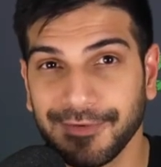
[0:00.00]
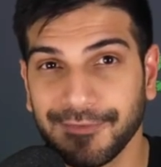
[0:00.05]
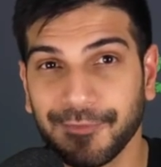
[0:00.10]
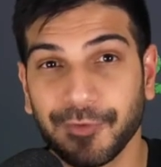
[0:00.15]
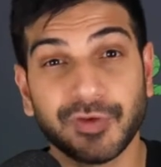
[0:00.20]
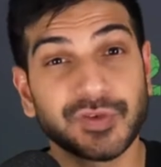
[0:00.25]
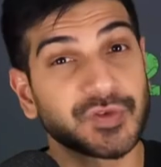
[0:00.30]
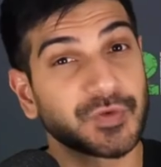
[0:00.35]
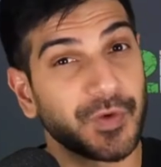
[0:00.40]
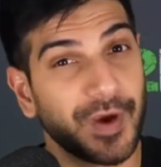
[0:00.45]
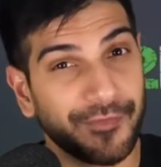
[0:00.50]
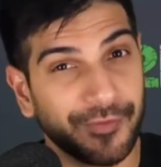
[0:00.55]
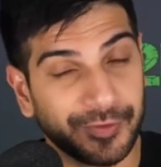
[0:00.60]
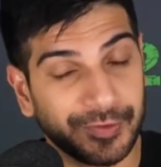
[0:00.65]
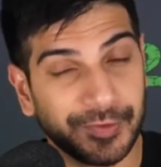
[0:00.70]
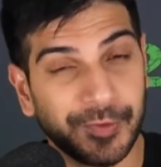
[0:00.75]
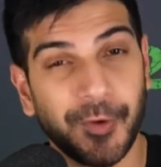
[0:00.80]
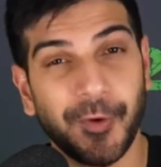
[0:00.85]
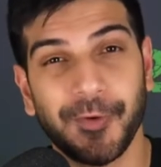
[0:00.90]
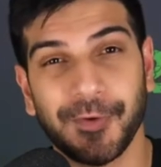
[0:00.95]
for Trevor
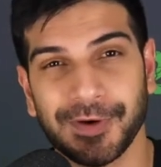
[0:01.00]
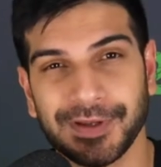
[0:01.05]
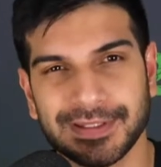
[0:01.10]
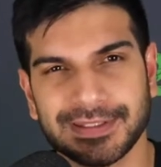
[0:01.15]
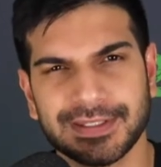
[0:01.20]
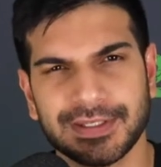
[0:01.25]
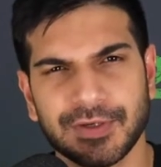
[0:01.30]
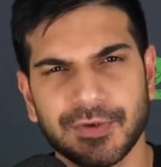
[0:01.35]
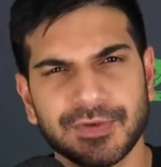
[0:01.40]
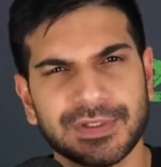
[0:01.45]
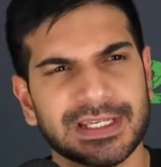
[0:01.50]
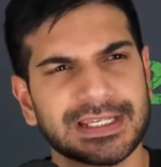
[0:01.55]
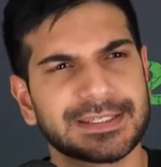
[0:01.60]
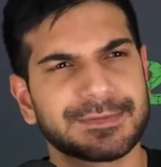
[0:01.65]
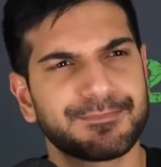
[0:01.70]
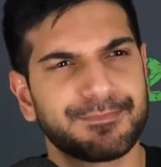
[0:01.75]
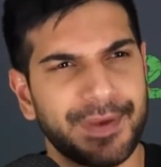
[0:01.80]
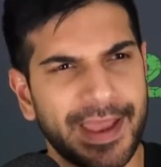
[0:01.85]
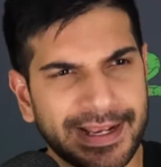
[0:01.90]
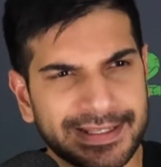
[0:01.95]
Lawrence, who's
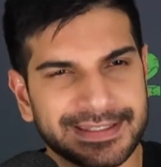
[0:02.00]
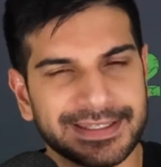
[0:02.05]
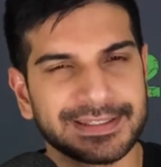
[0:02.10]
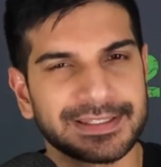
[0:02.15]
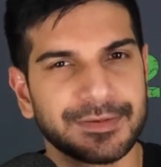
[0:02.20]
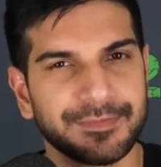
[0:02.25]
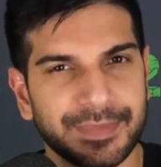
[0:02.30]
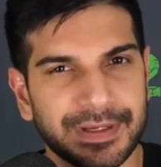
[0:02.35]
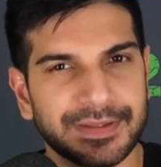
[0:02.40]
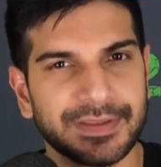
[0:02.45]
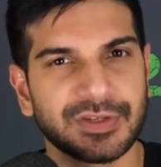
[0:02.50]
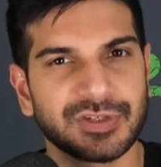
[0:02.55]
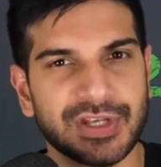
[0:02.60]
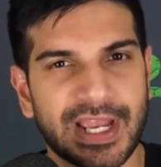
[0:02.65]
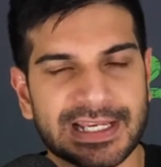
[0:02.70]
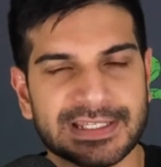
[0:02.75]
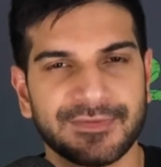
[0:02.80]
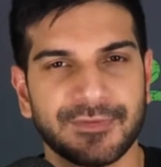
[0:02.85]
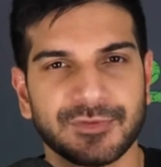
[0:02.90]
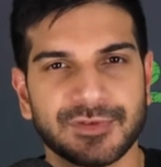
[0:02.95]
expected to be the
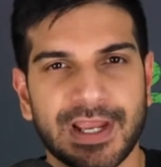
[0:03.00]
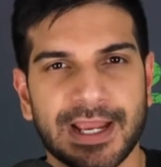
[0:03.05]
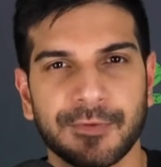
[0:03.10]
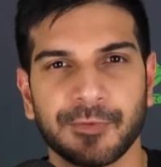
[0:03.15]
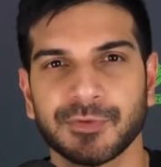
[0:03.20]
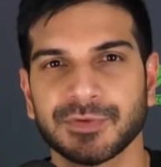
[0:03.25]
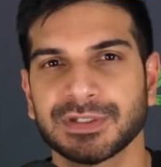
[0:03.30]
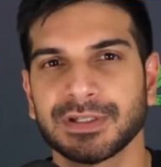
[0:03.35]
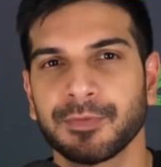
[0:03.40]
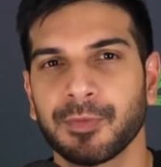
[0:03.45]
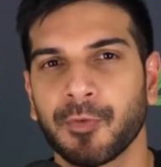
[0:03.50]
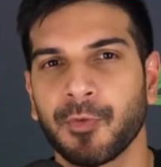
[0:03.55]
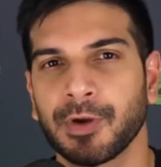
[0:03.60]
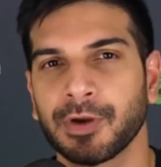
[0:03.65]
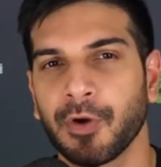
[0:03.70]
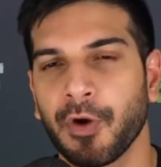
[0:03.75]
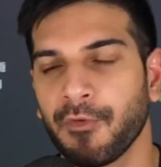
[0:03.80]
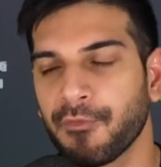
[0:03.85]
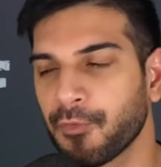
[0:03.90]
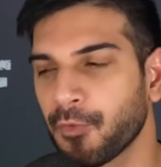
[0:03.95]
Jacksonville Jaguars' number
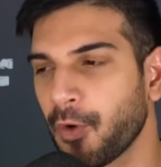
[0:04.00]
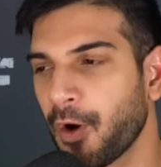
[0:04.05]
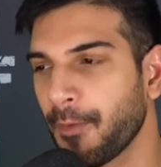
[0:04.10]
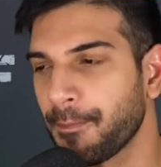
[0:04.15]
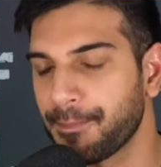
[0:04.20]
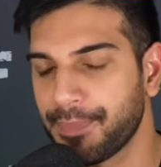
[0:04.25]
one overall